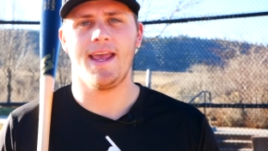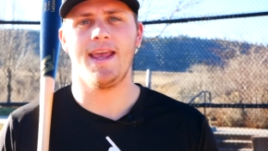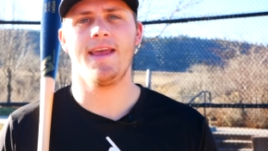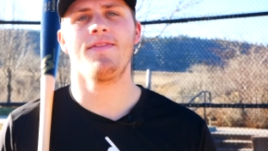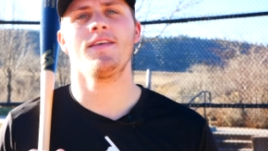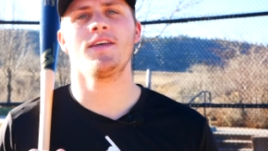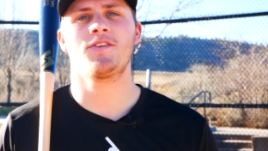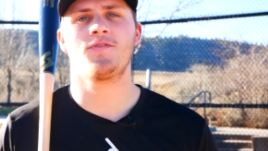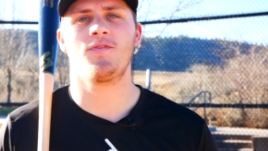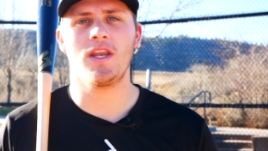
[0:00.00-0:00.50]

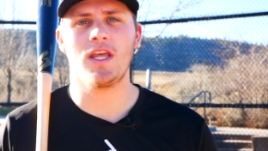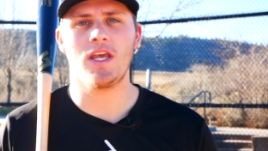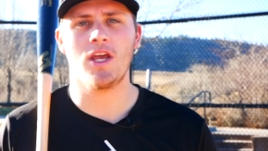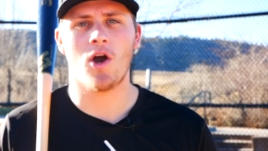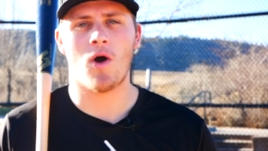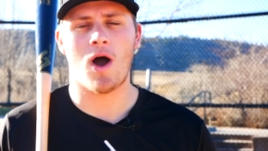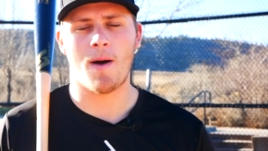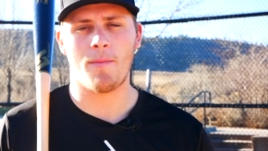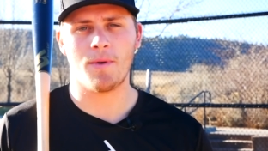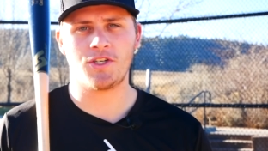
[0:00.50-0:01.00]
in this
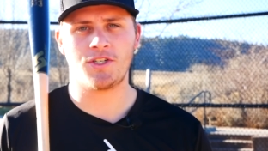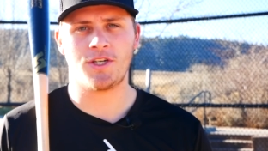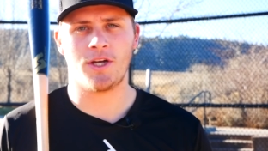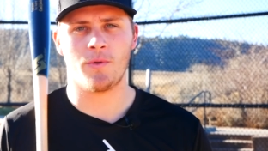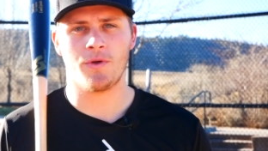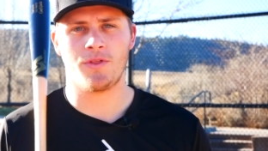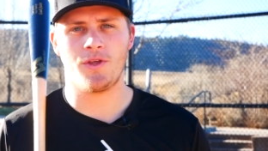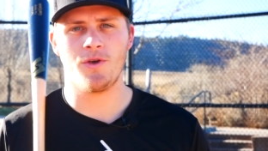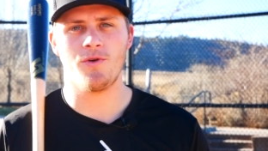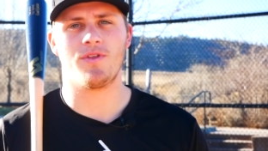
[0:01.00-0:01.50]
video, I'm gonna share
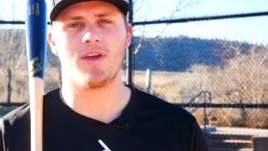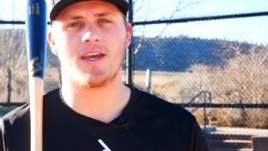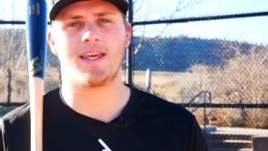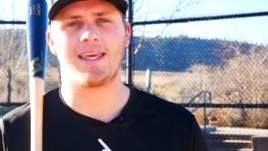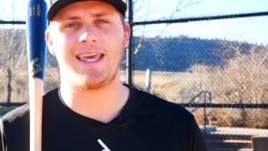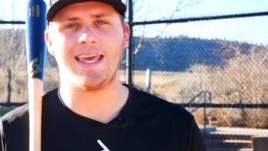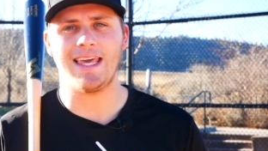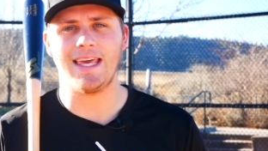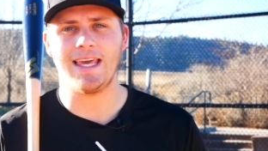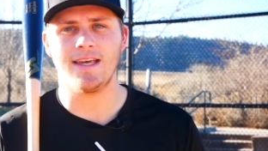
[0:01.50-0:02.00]
with you the
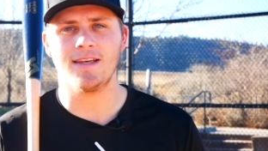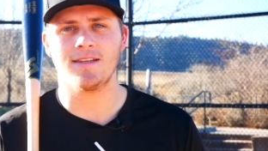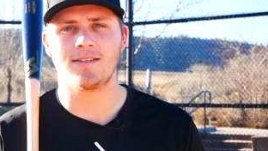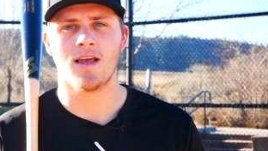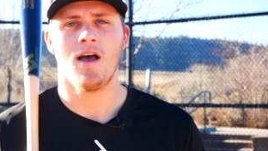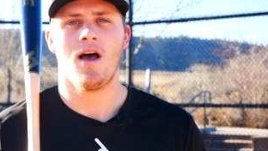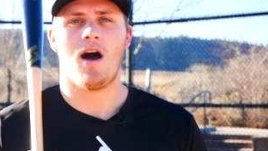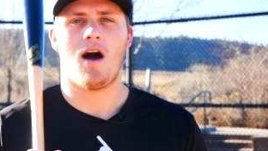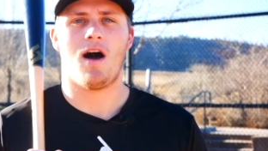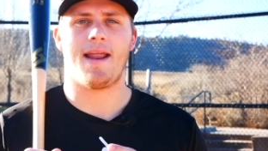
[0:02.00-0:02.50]
keys
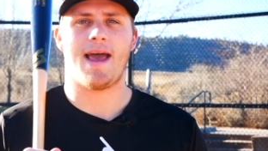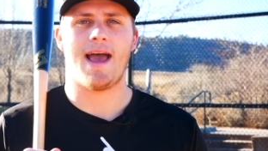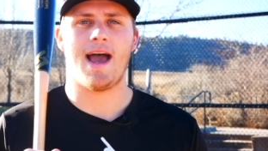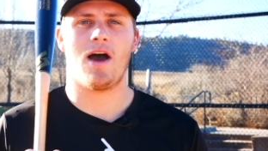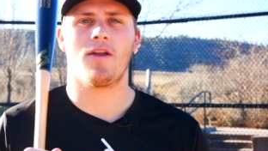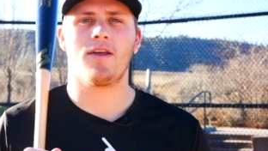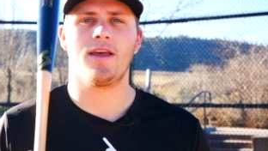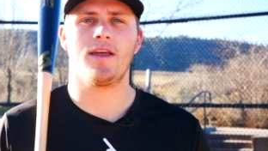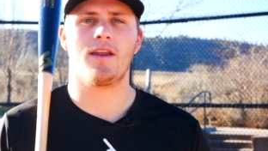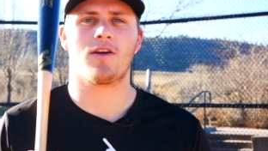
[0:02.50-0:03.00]
on
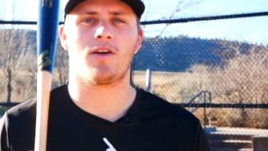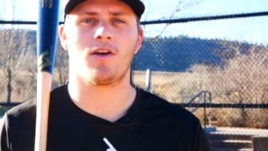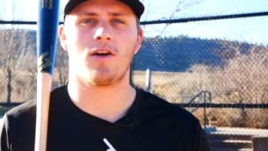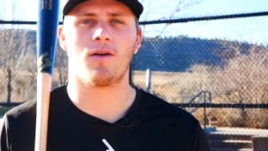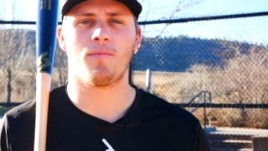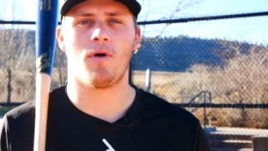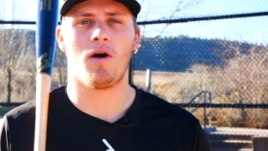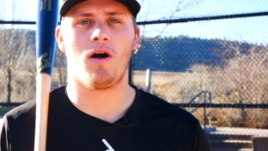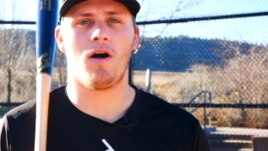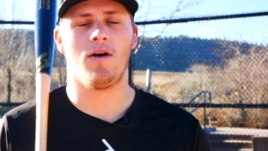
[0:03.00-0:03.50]
how to hit a
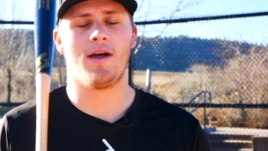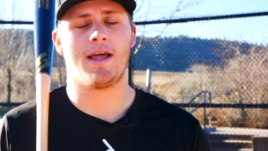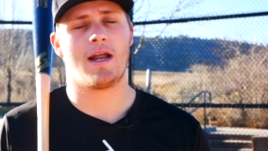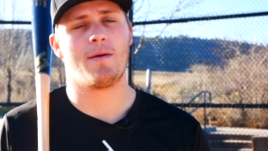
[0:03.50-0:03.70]
curveball.